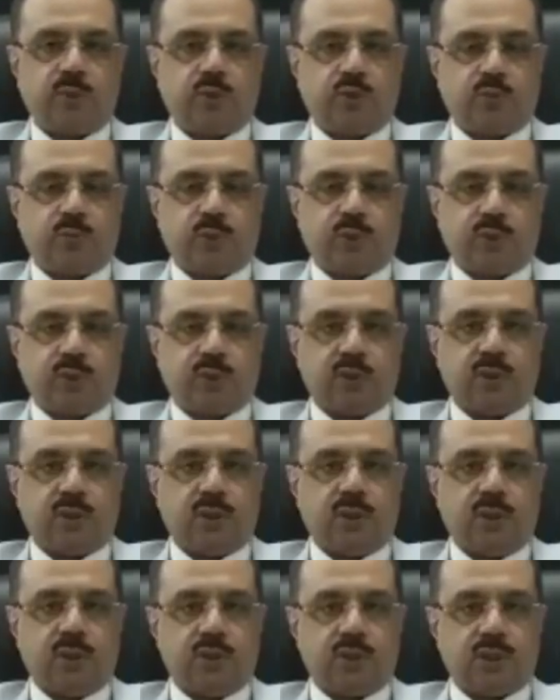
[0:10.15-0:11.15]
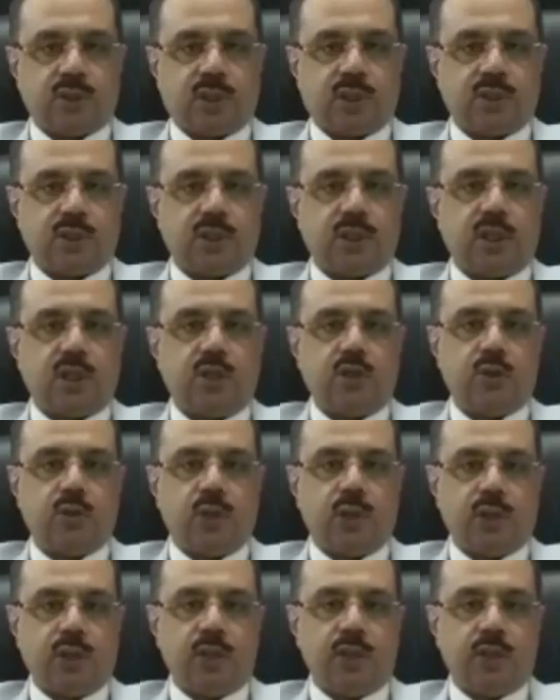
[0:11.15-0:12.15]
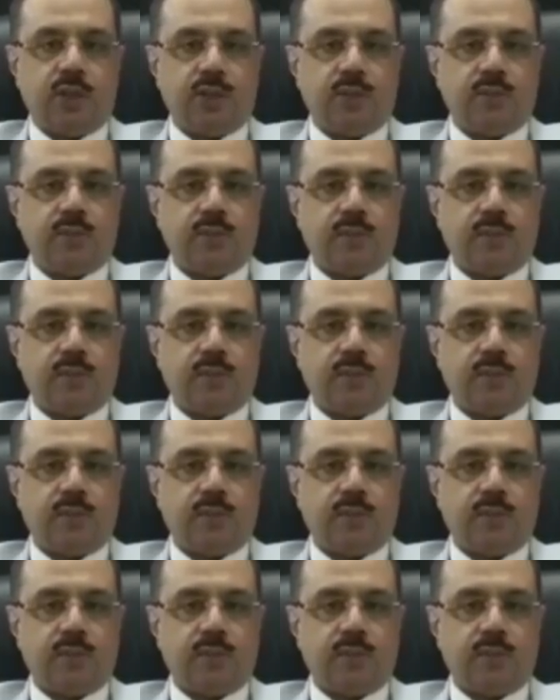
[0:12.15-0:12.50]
Hospital, Sharjah, UAE.